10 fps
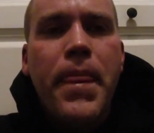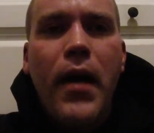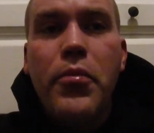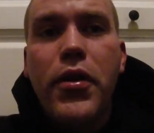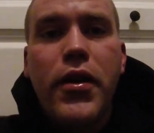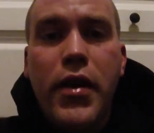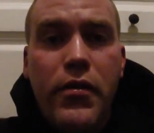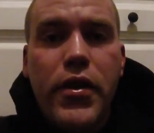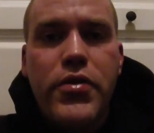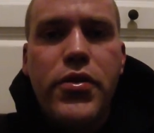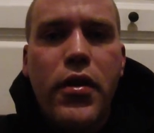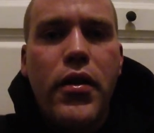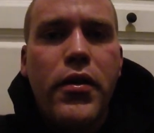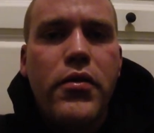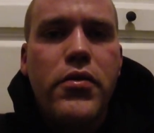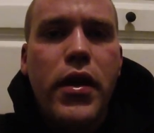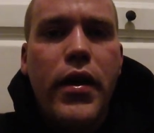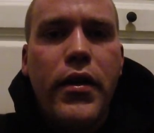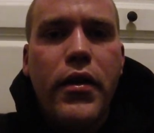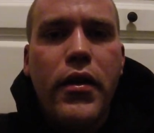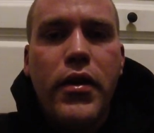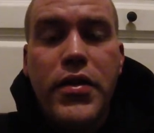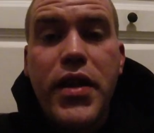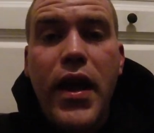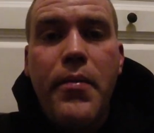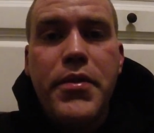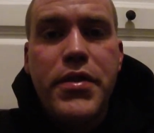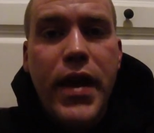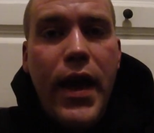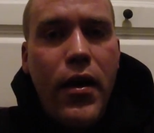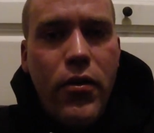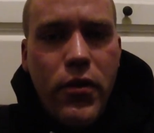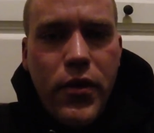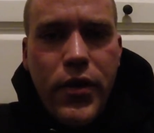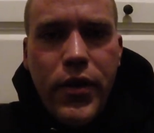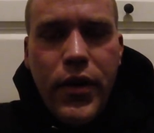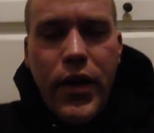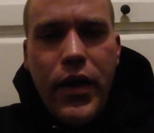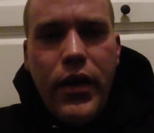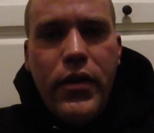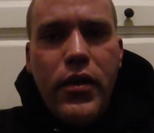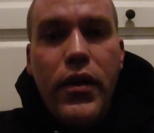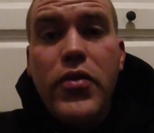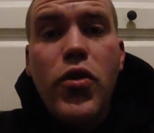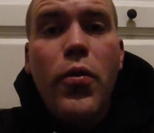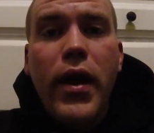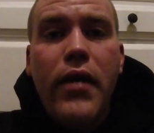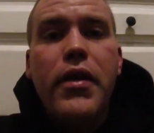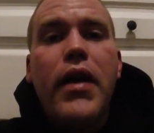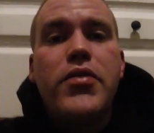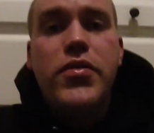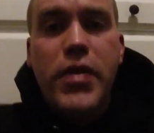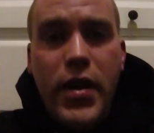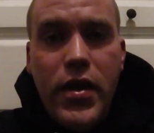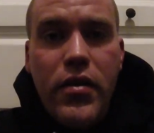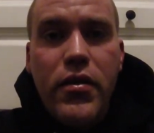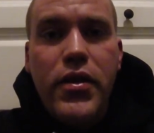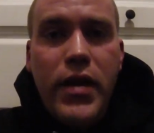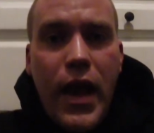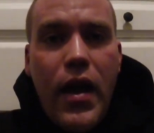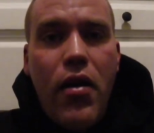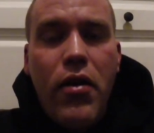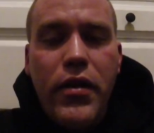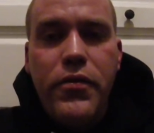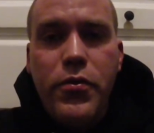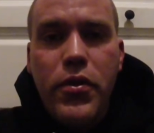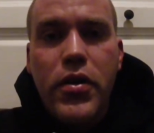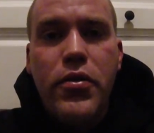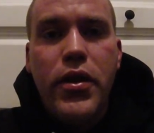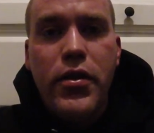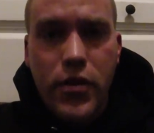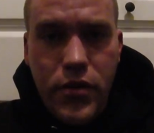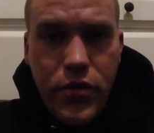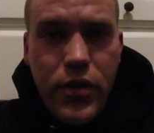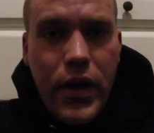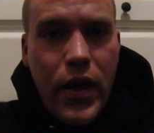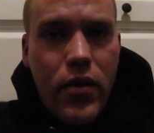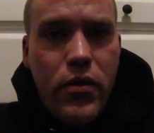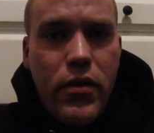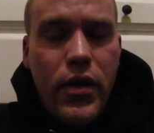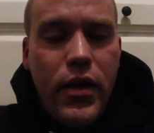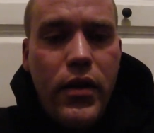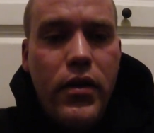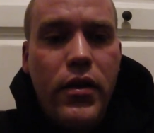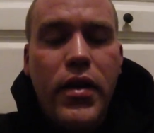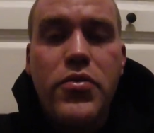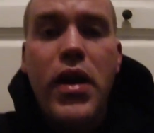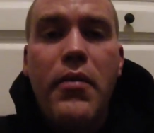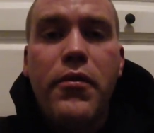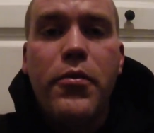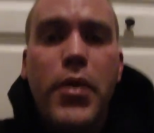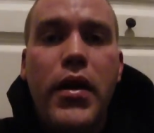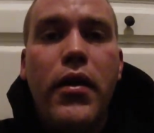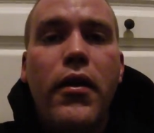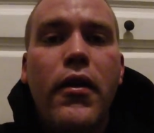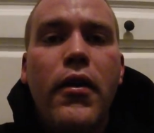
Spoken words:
I'm gonna never get started. And unless it happens now. And that's all we have, guys, is the here and the now. And if you want to quit, you're gonna do it now. And that's what happened for me.